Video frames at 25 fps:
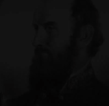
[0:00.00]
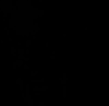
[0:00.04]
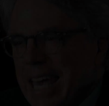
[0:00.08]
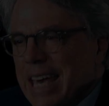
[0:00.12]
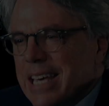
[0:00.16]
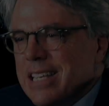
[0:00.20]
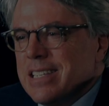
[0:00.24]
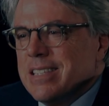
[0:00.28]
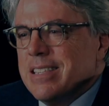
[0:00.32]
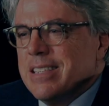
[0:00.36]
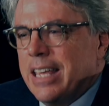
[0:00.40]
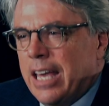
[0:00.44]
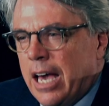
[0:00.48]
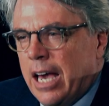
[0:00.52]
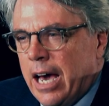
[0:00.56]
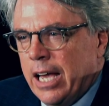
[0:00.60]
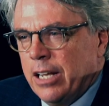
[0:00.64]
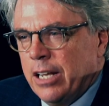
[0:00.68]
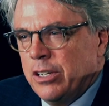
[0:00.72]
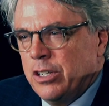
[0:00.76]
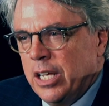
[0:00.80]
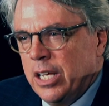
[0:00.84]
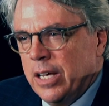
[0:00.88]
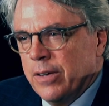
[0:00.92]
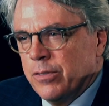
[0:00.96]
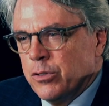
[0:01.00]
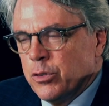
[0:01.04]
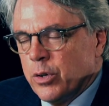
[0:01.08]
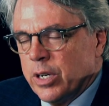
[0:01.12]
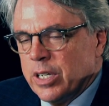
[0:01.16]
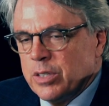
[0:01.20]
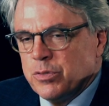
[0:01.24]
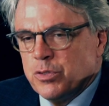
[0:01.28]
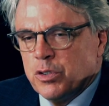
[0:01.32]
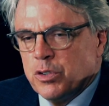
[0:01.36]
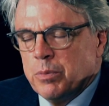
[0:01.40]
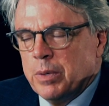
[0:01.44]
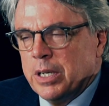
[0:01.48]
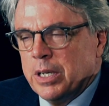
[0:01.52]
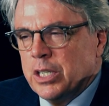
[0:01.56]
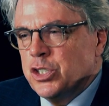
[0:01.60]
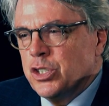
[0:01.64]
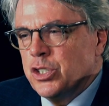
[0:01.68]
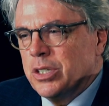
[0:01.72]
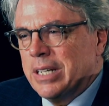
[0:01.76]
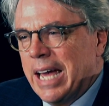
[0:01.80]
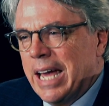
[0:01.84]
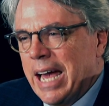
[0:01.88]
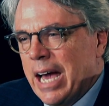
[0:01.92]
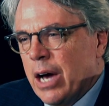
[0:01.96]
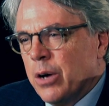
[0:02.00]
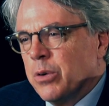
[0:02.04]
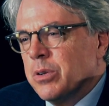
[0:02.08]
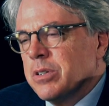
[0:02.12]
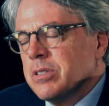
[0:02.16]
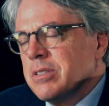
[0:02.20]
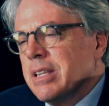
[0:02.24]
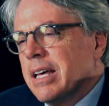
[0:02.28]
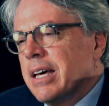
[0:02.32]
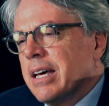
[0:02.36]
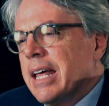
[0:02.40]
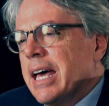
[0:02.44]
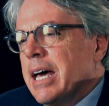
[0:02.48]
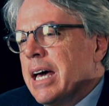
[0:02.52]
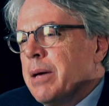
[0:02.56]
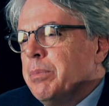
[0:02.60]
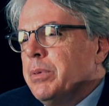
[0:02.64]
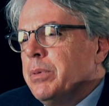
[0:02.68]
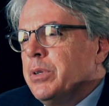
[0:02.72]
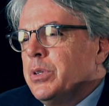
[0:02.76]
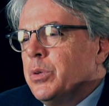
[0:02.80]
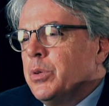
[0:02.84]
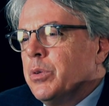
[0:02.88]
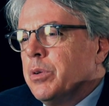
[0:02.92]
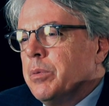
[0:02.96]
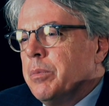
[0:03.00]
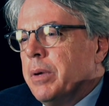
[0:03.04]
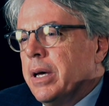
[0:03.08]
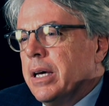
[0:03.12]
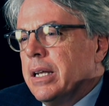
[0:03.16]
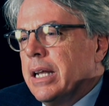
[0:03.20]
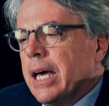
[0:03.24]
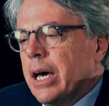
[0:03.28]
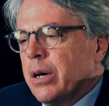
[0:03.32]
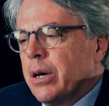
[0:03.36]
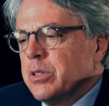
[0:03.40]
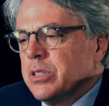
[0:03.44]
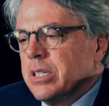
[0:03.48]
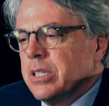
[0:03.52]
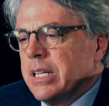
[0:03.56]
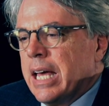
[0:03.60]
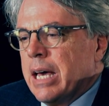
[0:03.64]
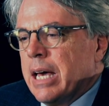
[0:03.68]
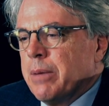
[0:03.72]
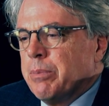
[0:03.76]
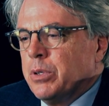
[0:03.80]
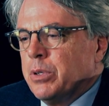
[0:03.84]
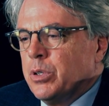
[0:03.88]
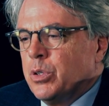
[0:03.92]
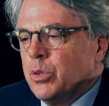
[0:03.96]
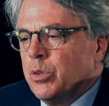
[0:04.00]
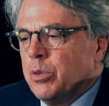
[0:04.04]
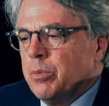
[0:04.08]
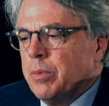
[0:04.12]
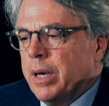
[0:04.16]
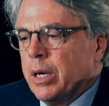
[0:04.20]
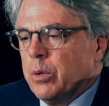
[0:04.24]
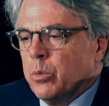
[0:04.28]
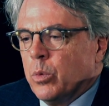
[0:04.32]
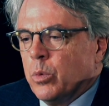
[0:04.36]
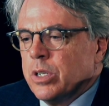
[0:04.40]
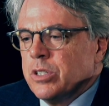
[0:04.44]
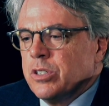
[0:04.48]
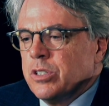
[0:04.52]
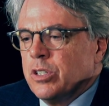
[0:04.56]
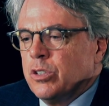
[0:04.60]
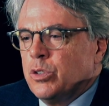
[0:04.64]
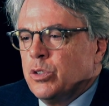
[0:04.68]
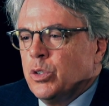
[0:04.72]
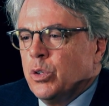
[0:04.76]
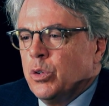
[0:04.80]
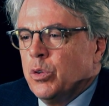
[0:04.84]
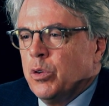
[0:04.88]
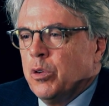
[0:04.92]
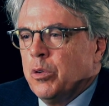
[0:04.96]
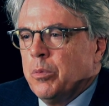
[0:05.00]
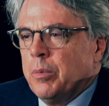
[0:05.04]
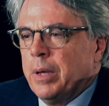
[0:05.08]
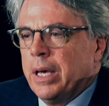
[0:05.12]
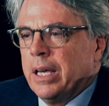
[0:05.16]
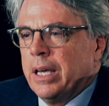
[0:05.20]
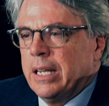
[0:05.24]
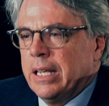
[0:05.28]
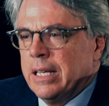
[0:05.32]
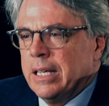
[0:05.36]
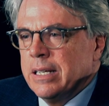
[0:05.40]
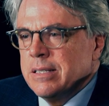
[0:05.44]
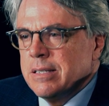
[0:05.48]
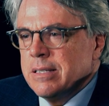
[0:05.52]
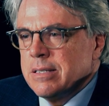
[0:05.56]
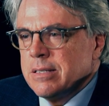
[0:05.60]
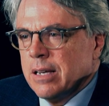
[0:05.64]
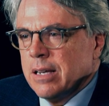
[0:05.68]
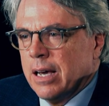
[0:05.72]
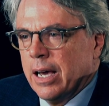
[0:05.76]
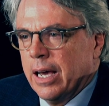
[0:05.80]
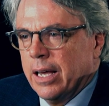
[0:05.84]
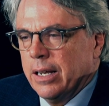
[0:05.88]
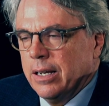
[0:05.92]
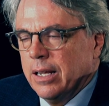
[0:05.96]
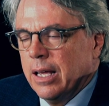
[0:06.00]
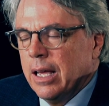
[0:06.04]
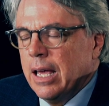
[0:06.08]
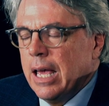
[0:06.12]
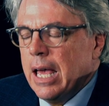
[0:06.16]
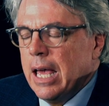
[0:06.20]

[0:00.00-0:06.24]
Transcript: is the idea of transformation. How does that happen to a man? How does it happen to a man? What does it do to a man inside?